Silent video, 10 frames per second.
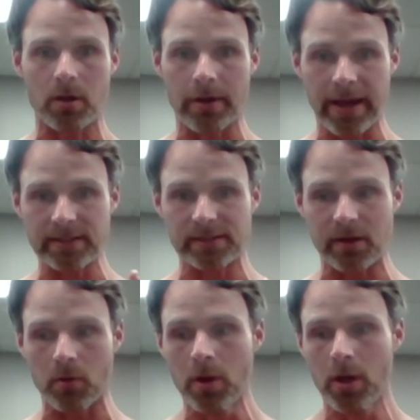Okay,
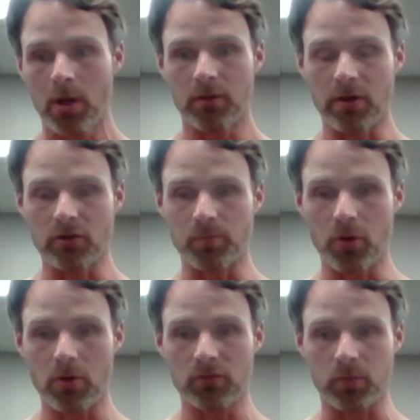so those
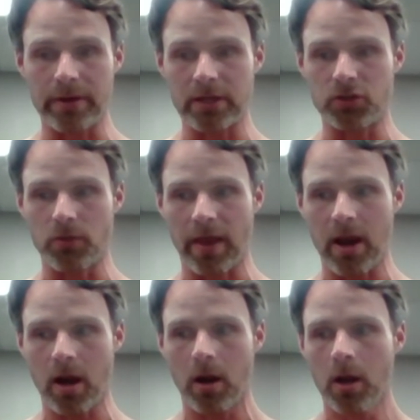moves will get you
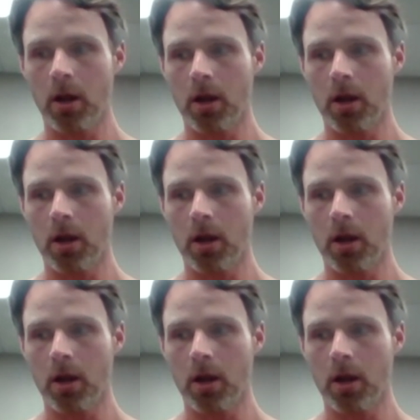there.